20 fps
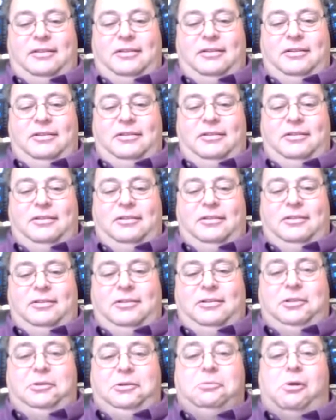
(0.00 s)
to, to,
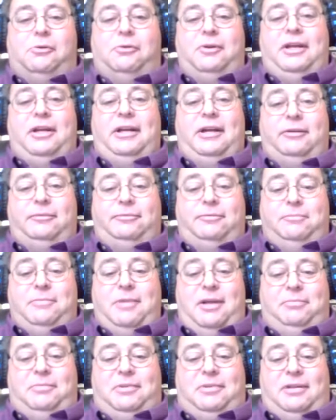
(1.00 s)
hopefully get in a few
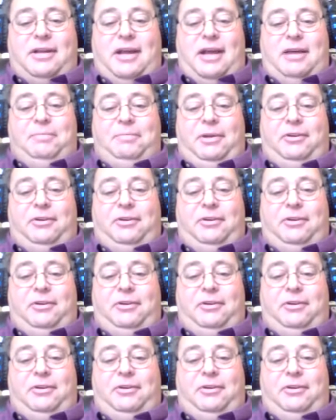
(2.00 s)
days